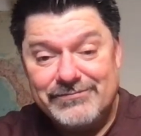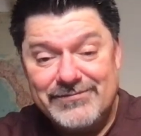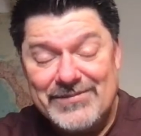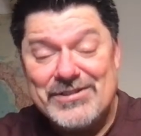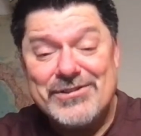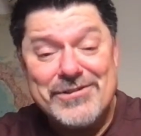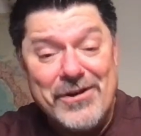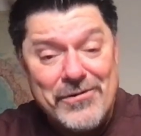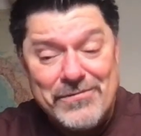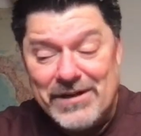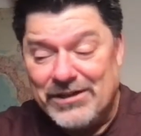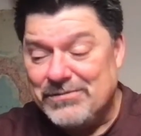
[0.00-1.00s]
So
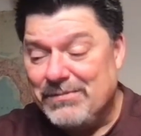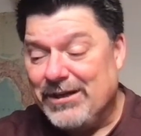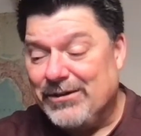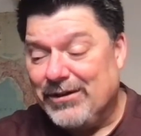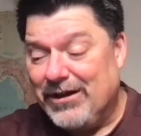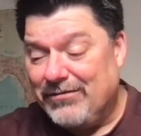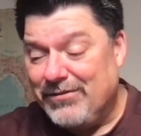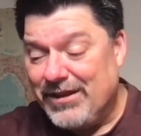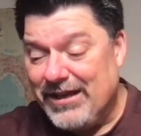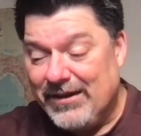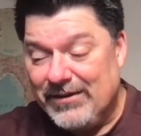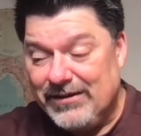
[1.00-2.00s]
much better off
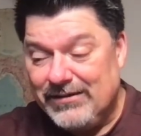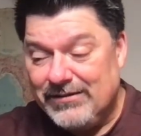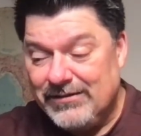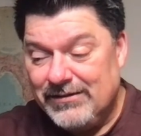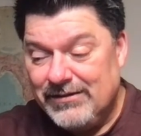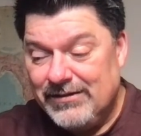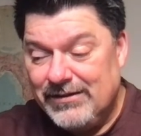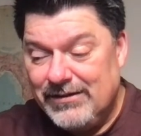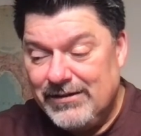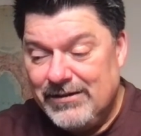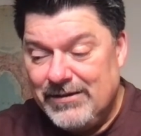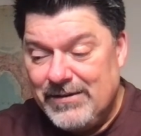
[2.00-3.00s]
without it.
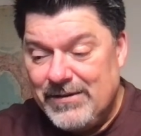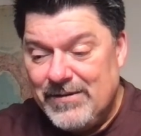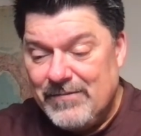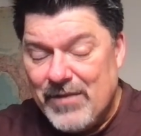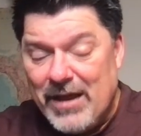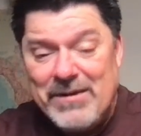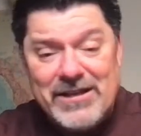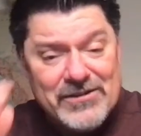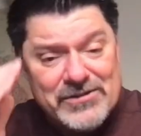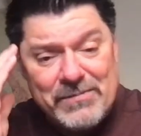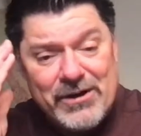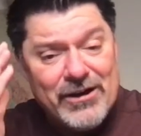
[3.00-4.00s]
I mean,
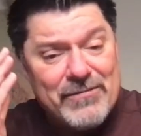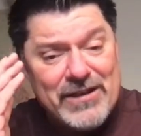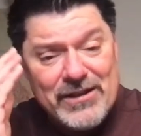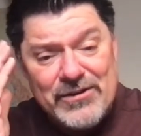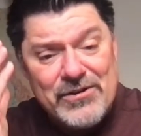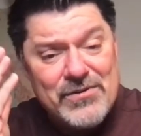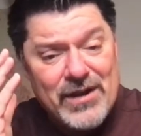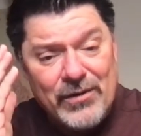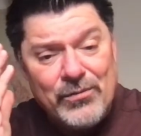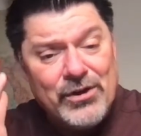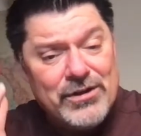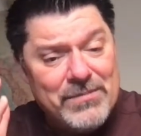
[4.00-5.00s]
there's a part of me that knew I
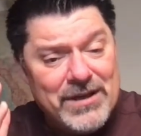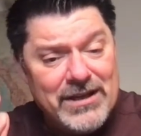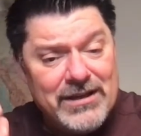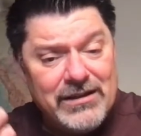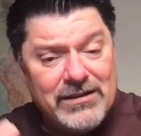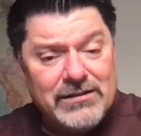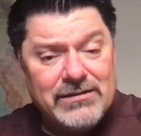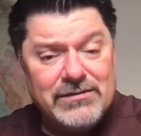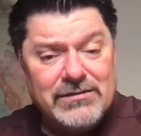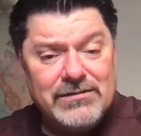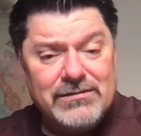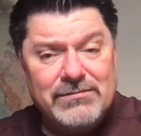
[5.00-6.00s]
would be,
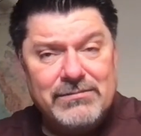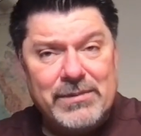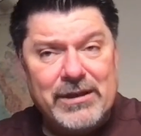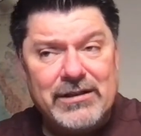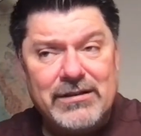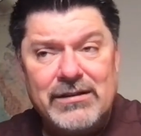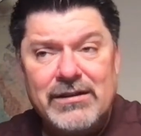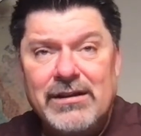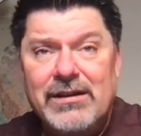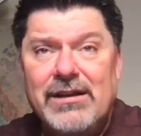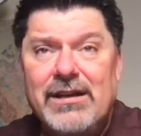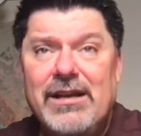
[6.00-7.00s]
but
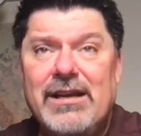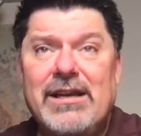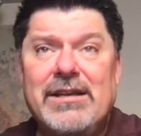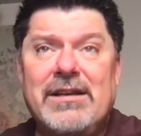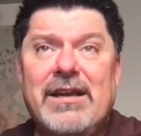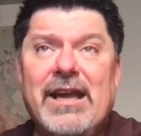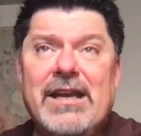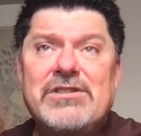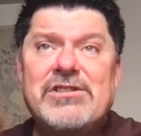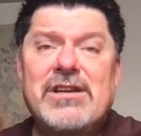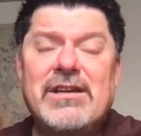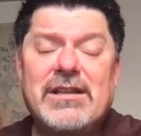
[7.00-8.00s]

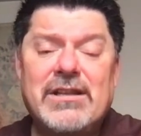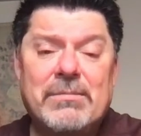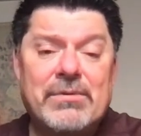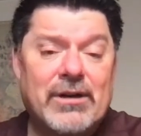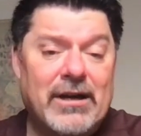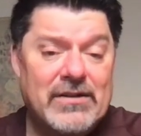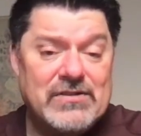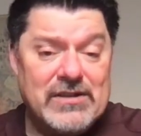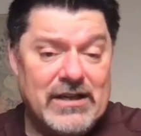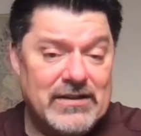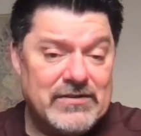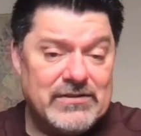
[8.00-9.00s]
engaging in the
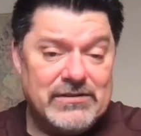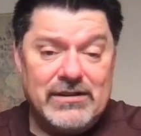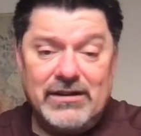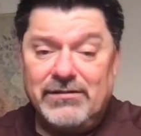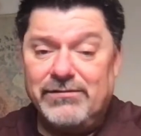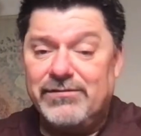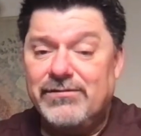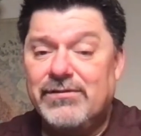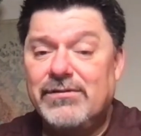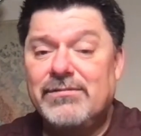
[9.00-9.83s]
process of